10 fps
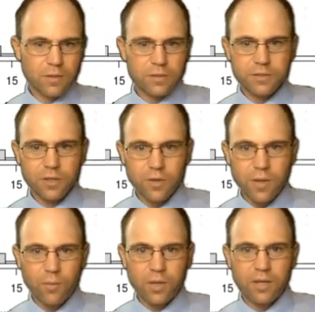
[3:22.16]
So
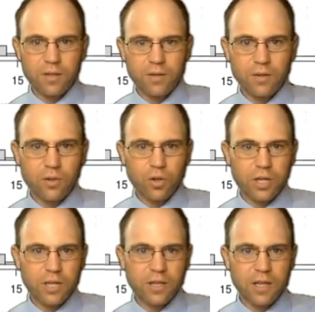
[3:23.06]
then we can
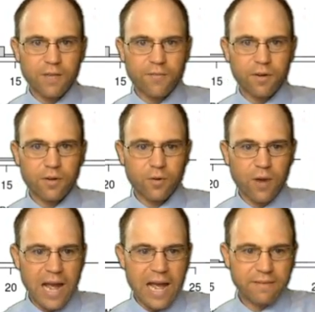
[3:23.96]
look at the different
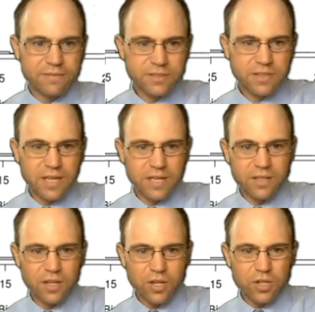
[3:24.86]
graphs, and
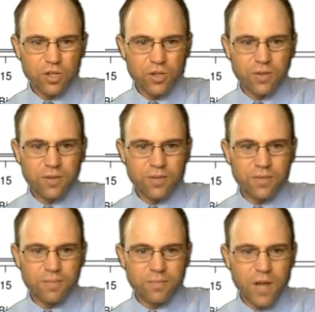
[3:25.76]

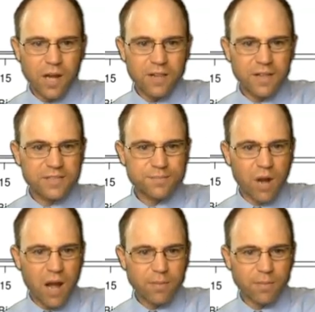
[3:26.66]
none of these
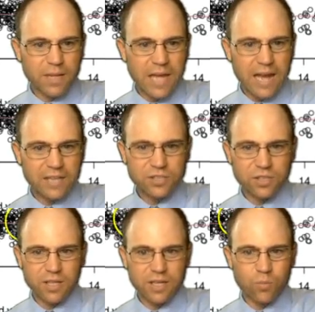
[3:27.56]
probably
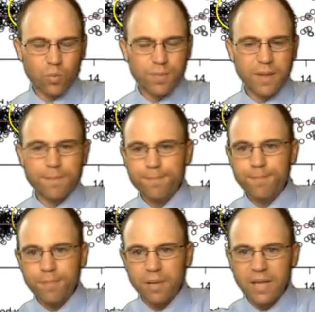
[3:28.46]
actually would be
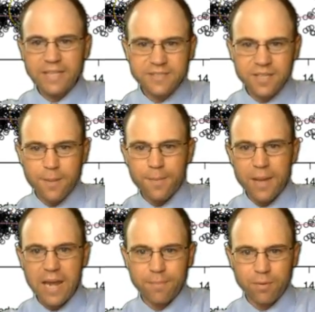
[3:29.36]
placed in a
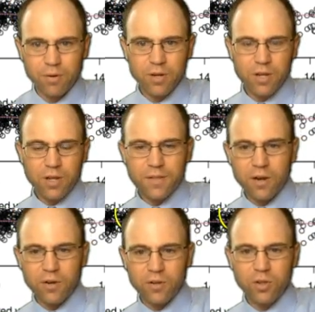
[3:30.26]
paper.
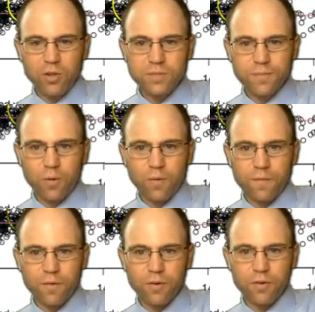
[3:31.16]
They're useful
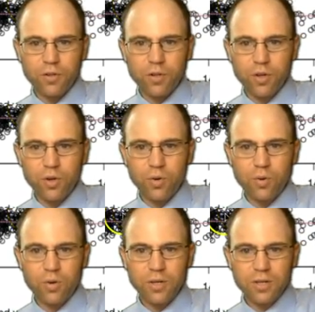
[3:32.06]
for
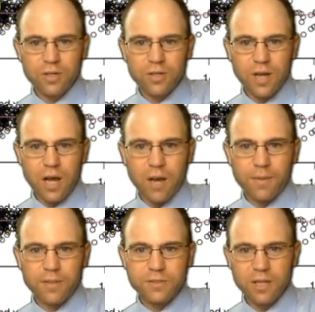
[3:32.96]
you.
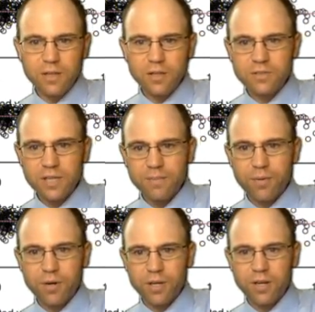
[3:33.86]
So that looks like
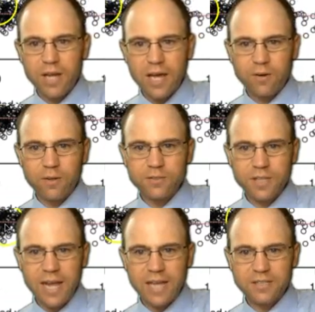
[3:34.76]
pretty good
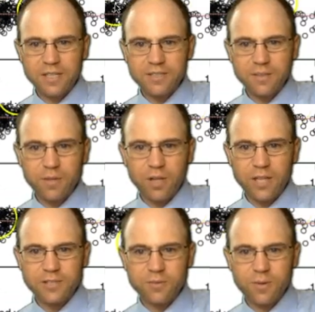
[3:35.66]
heteroscedasticity, some
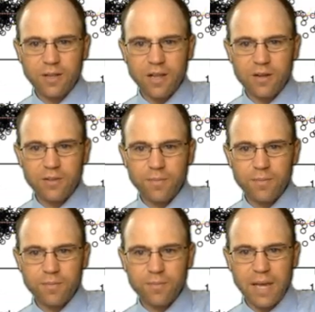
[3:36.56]
clustering there at the
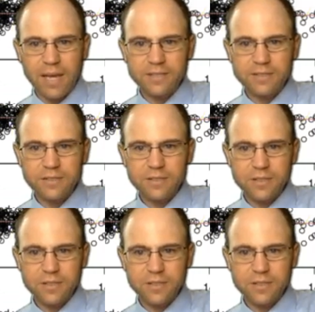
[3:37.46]
base.